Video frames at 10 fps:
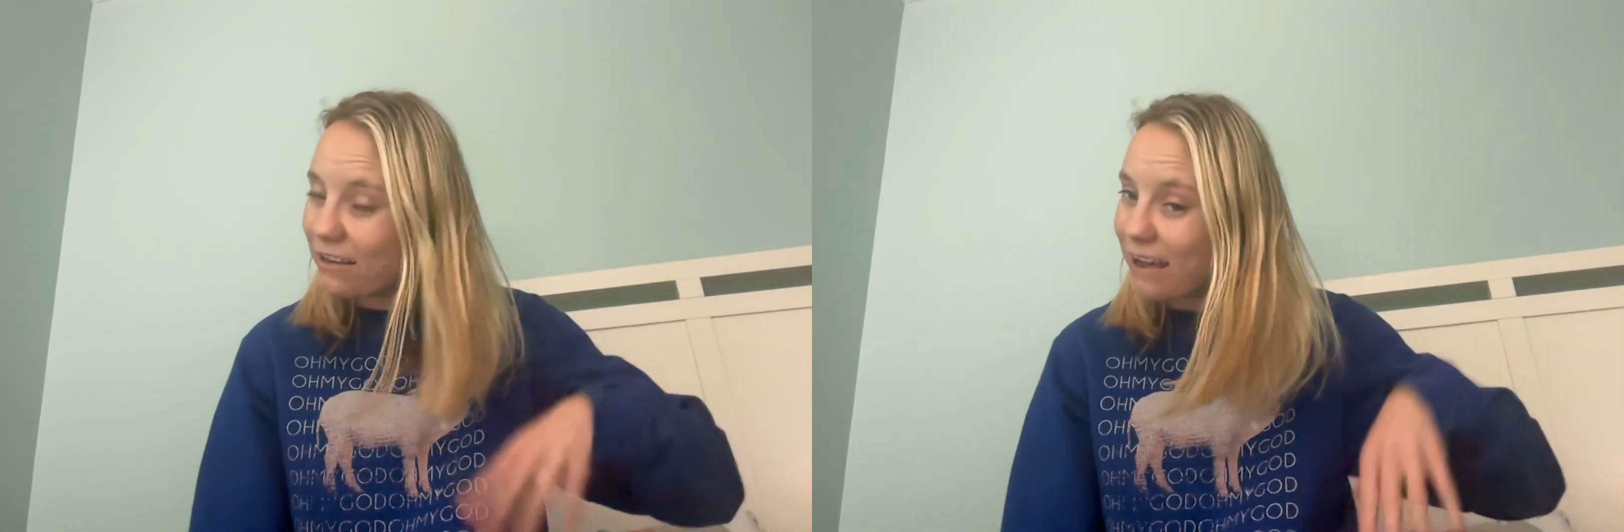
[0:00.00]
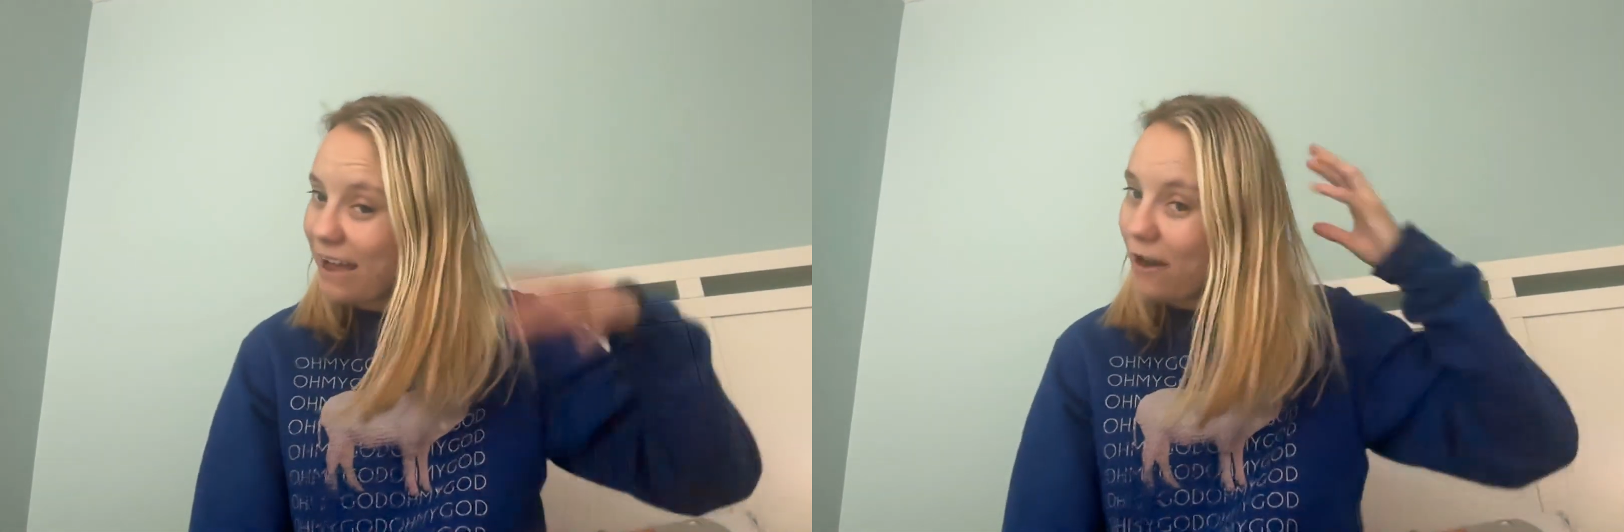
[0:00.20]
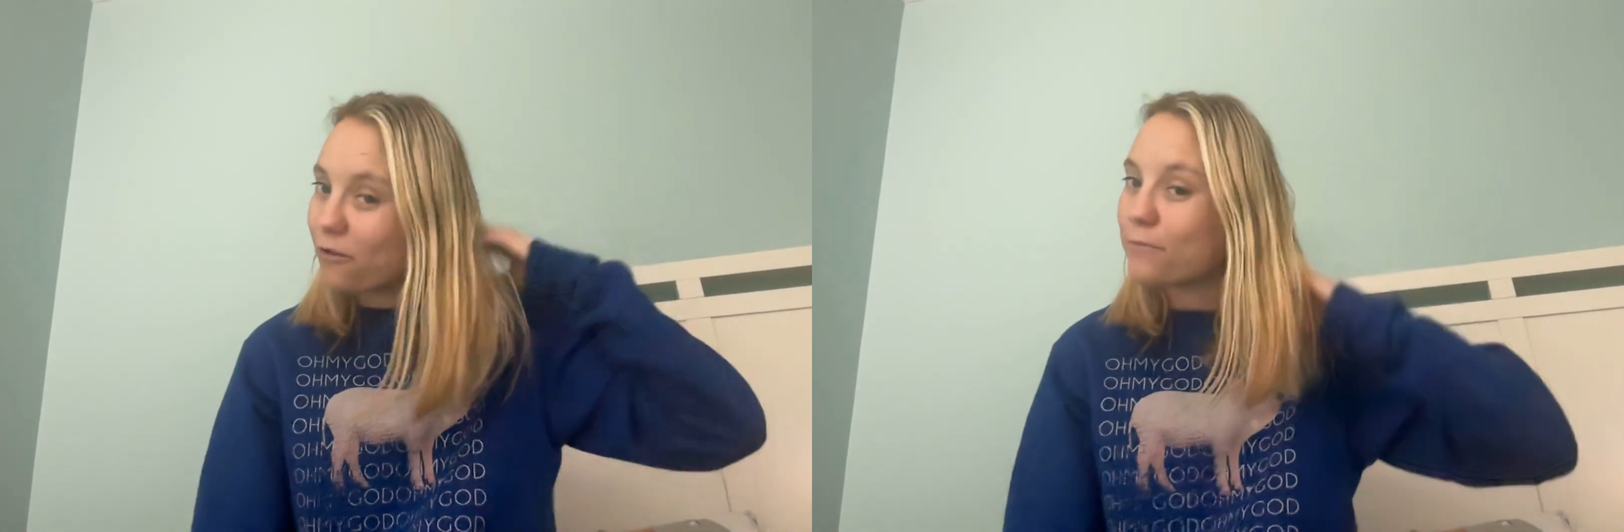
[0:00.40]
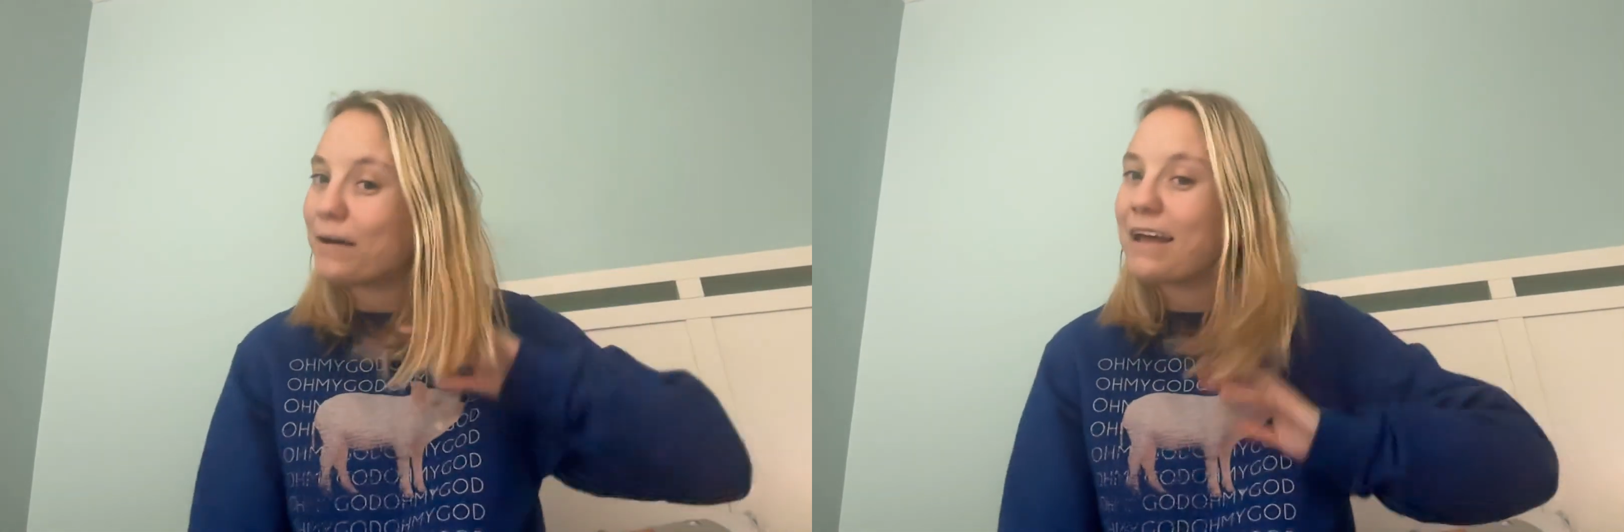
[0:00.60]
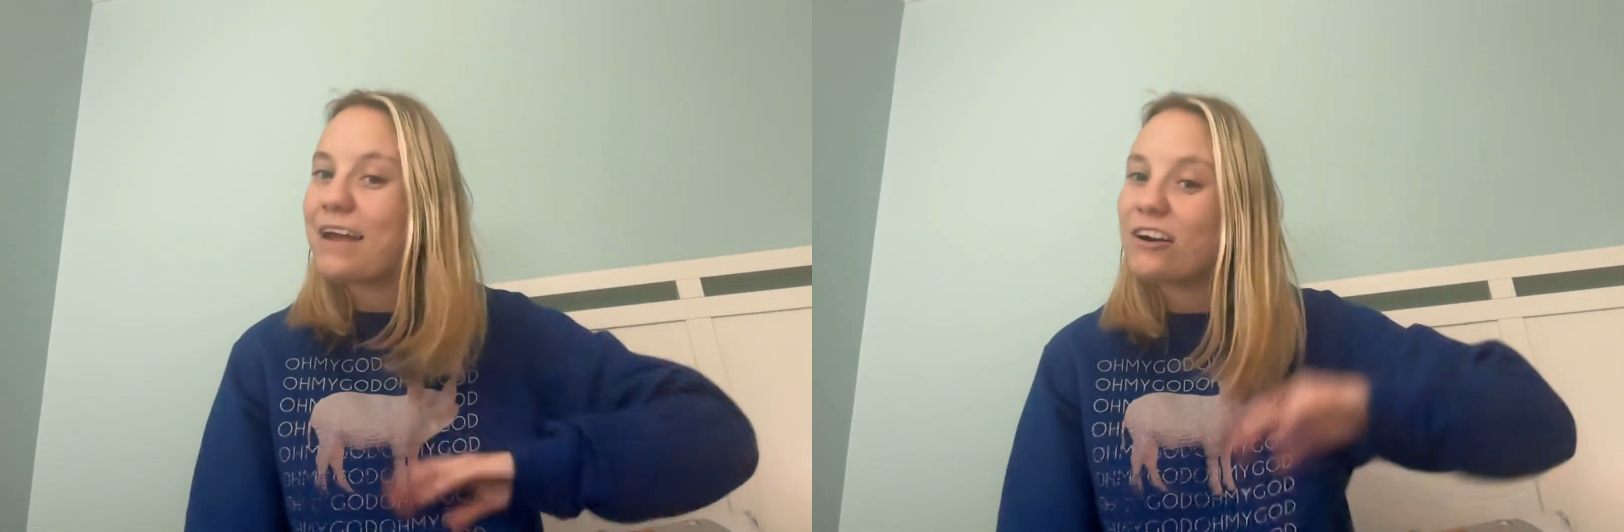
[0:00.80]
out of
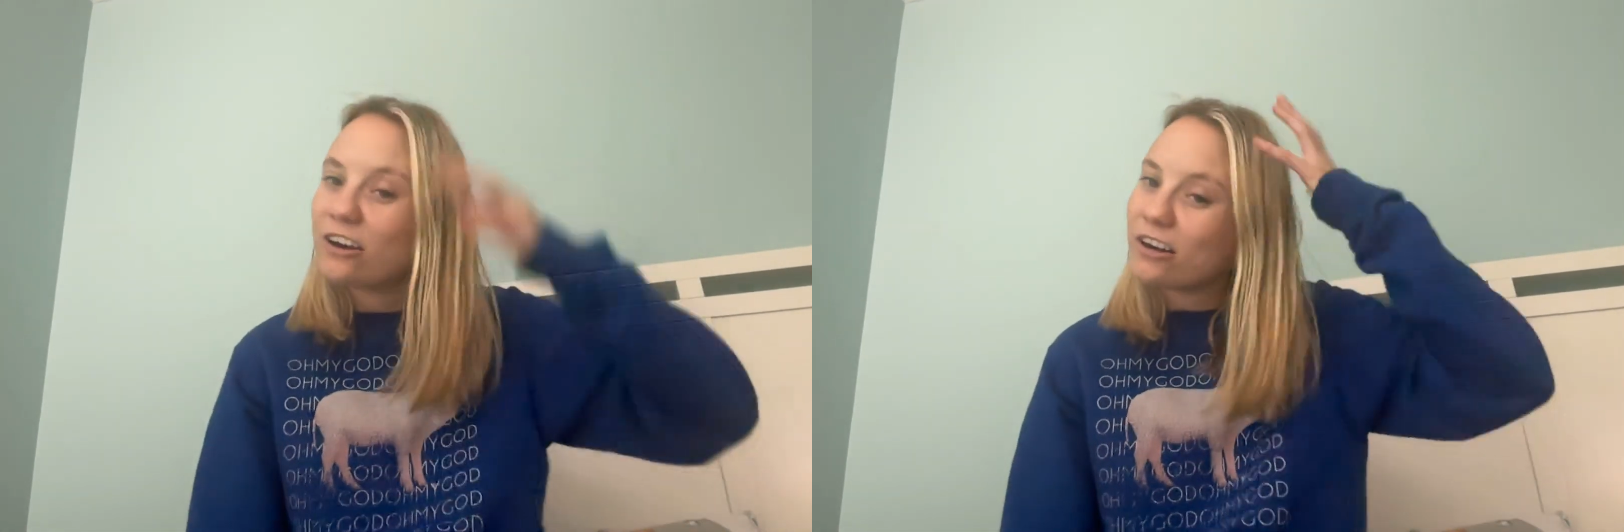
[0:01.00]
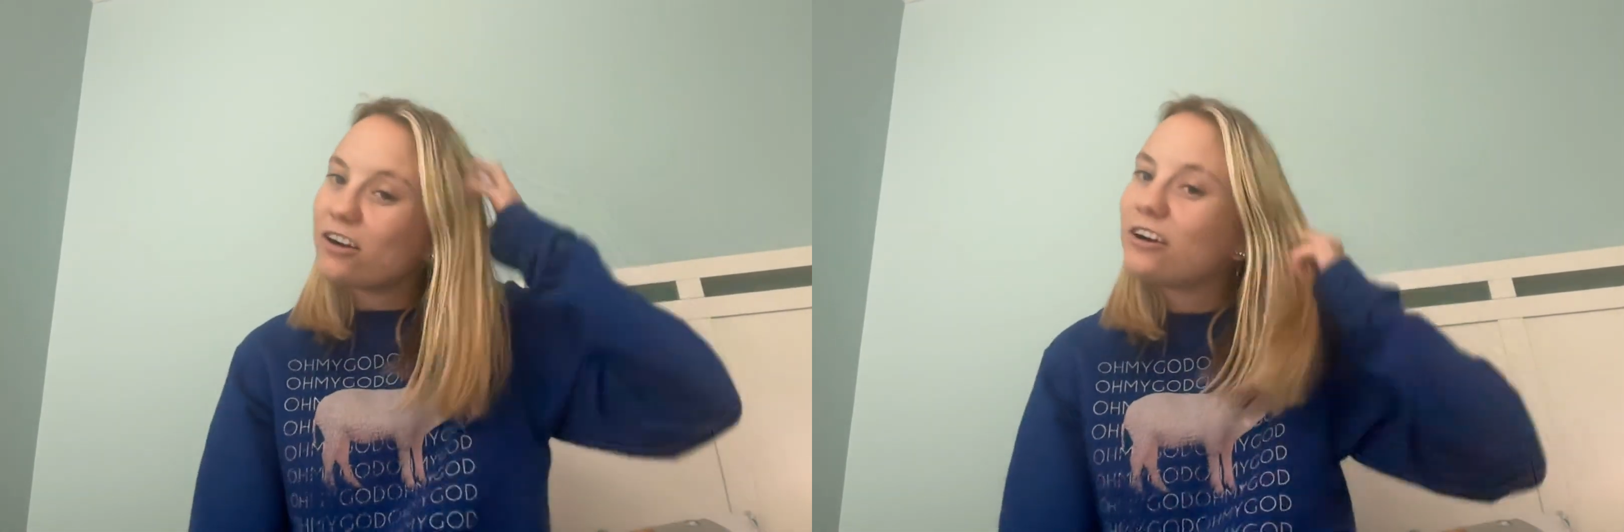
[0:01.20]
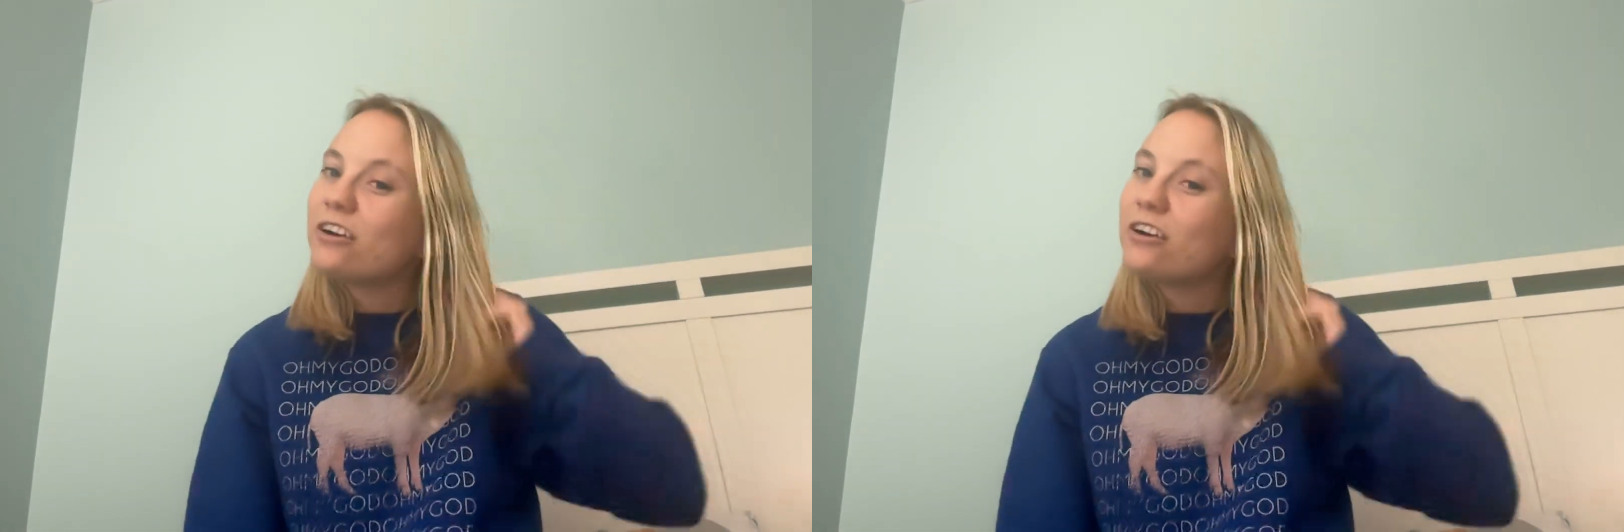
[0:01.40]
my hair.